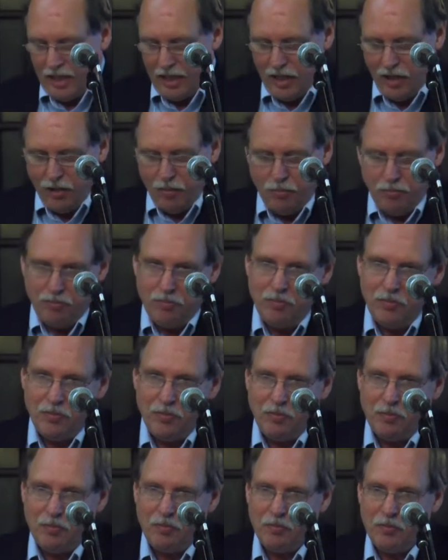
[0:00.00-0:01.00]
Um,
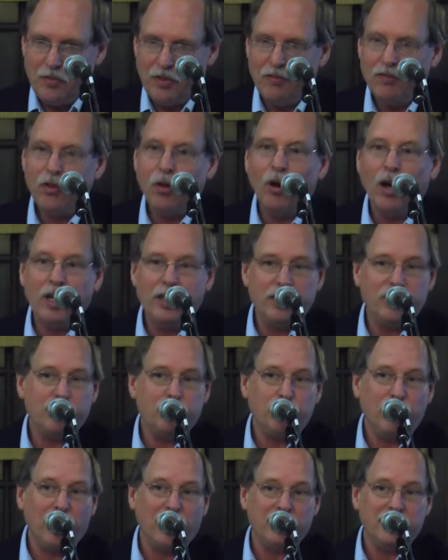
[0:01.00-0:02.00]
the flaw in this
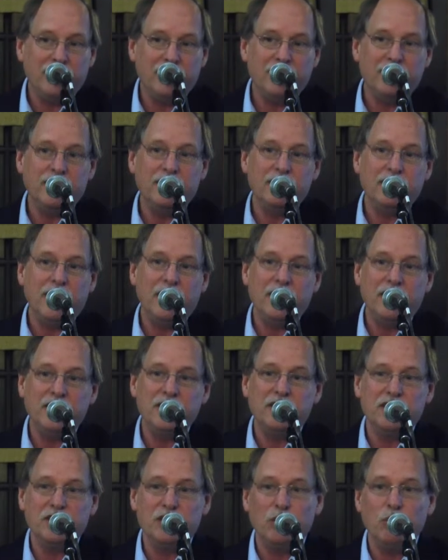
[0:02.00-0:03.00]
process is that
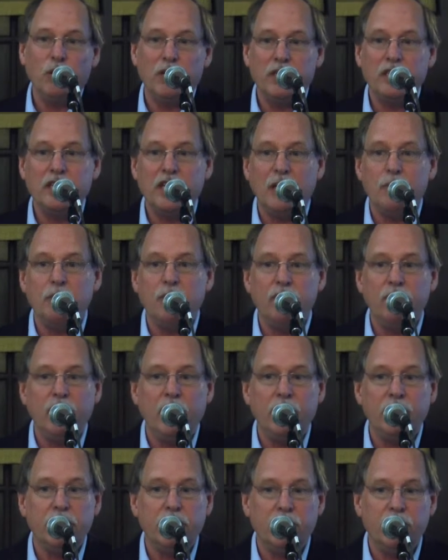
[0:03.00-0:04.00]
this is a one time event,